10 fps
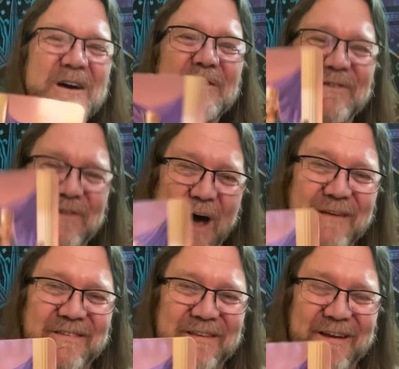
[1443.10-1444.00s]

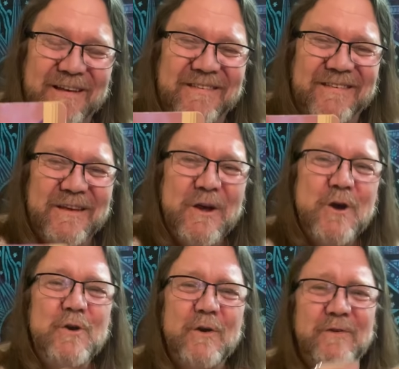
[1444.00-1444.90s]
Justice.
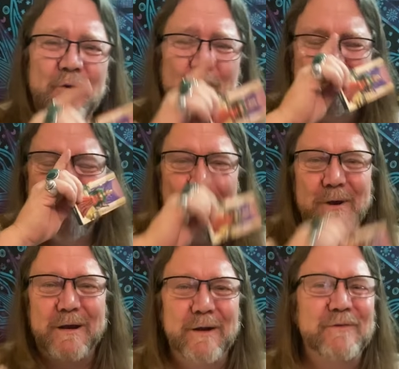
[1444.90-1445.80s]
You two are
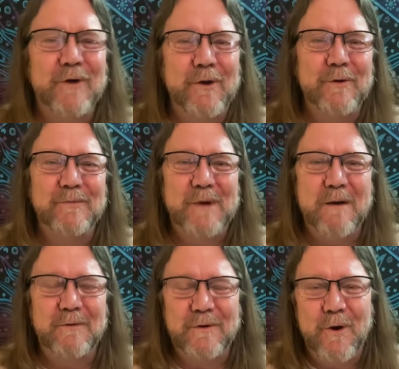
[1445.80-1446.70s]
mirroring each other if you
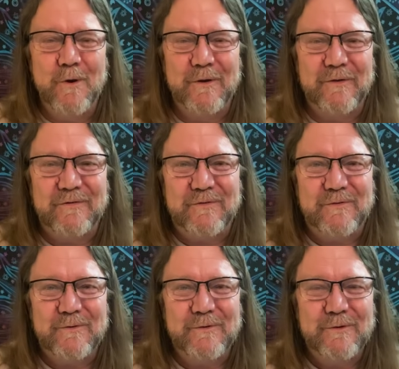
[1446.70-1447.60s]
haven't noticed.
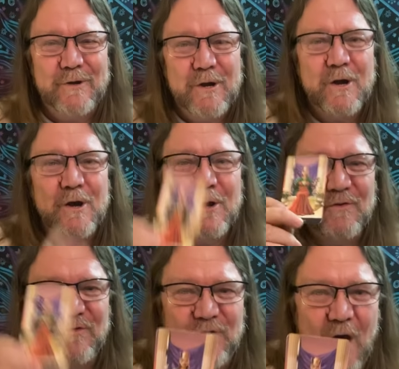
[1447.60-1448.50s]

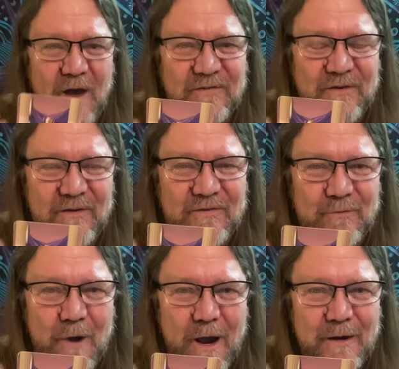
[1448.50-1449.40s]
Justice
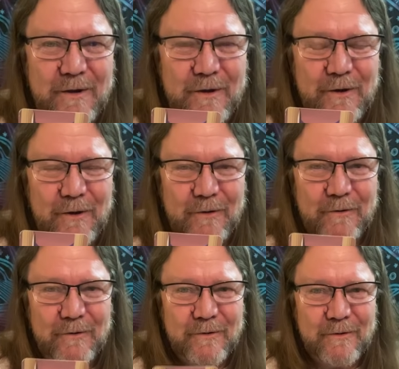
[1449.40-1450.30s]
right here.
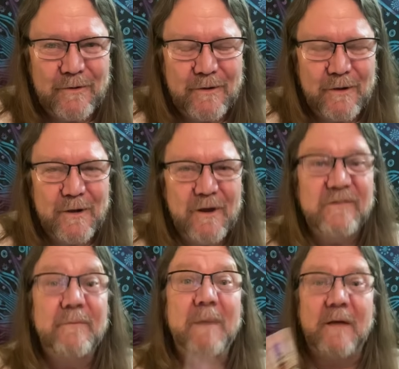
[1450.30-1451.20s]

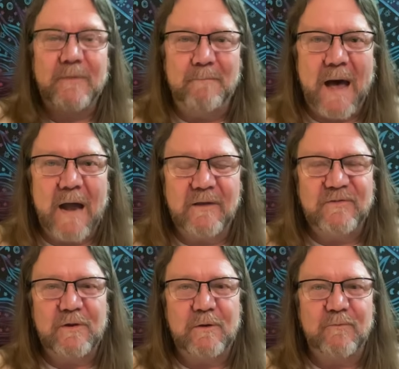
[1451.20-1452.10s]
It's about the
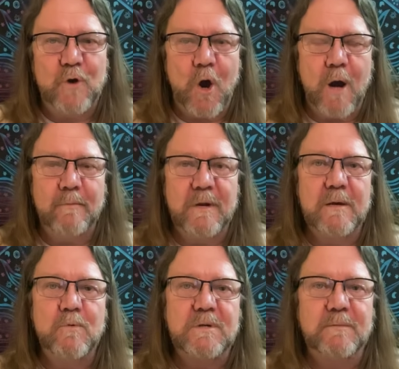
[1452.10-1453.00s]
balancing of karma. They
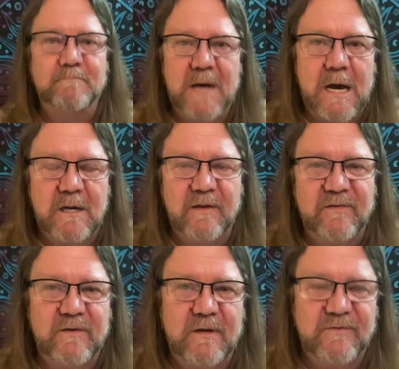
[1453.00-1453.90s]
want to
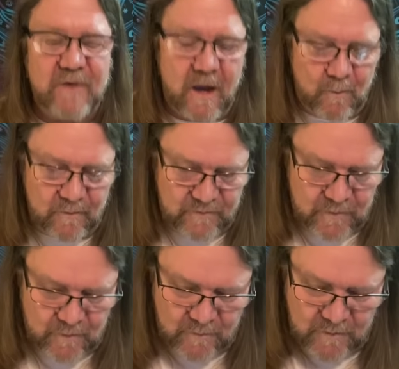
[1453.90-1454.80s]
balance things out with
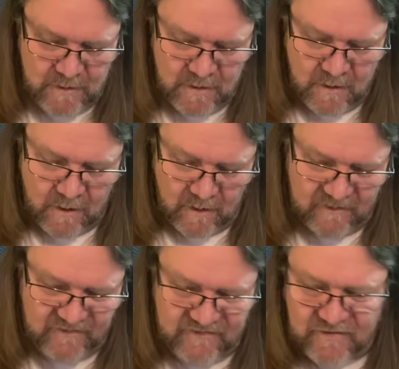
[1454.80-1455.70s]
you. All
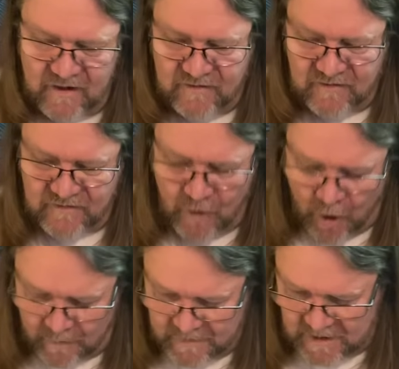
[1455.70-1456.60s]
these six is
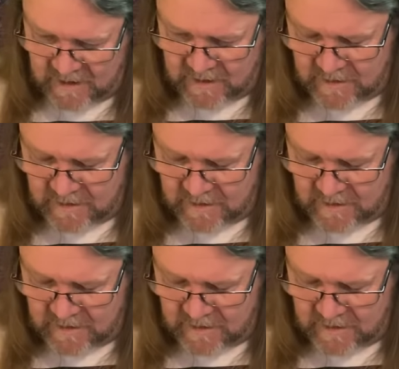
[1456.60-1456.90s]
harmony.